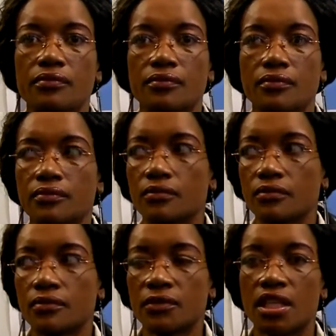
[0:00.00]
you study
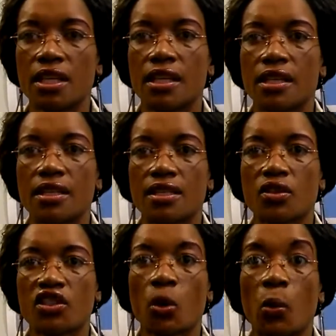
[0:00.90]
social development.
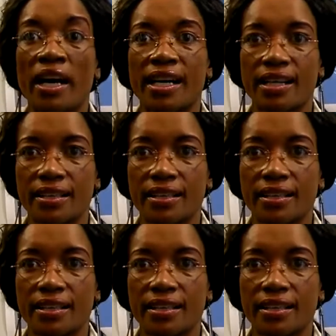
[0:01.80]
Social work. You,